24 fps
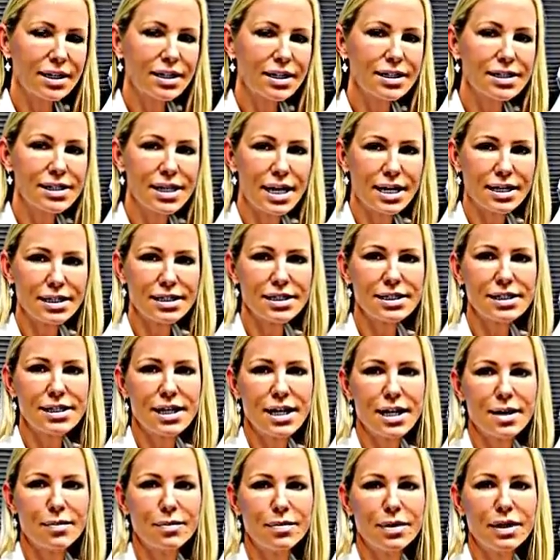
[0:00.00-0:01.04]
The second
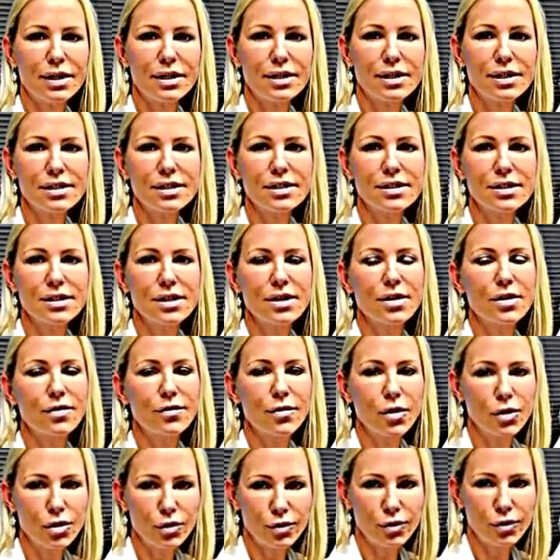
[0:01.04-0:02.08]
step is
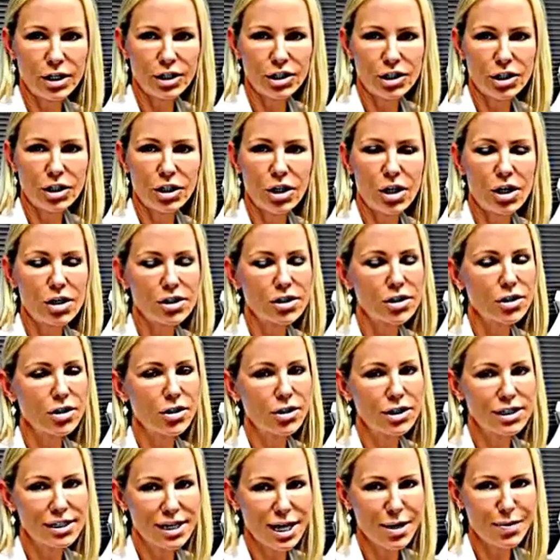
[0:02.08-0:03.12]
PhotoFacial, also
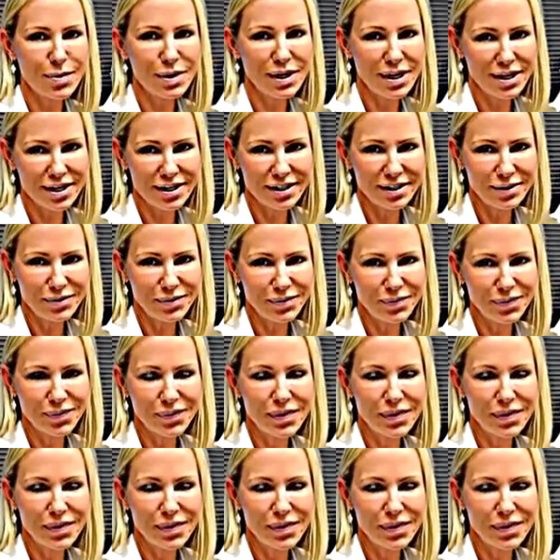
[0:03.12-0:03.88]
known as IPL,